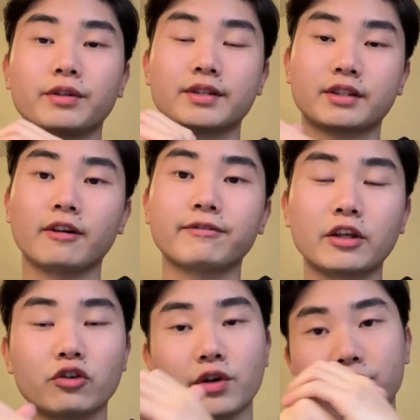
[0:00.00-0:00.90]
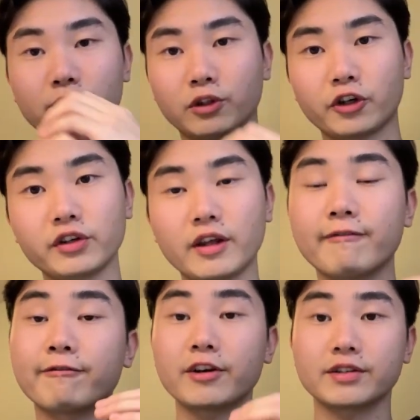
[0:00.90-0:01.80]
stuff that you guys will learn in
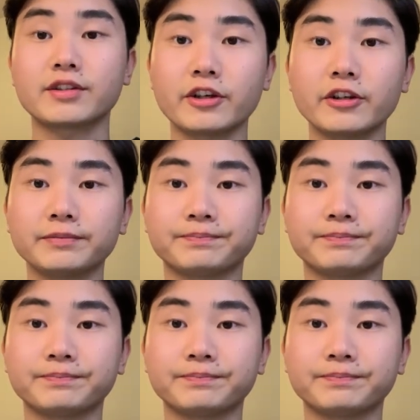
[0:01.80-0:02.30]
first year